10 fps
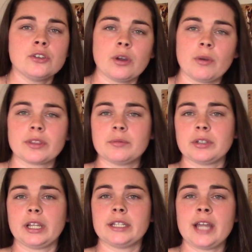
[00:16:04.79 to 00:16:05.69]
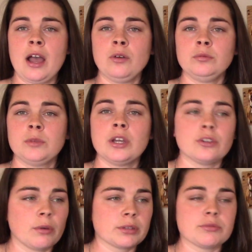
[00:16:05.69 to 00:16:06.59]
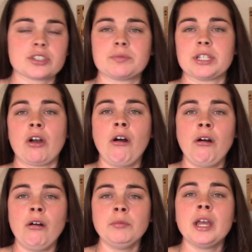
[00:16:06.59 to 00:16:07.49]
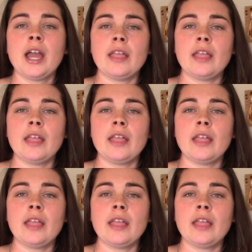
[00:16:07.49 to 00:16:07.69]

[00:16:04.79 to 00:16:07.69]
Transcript: Don't want them to lay down. Don't want them just to be calm.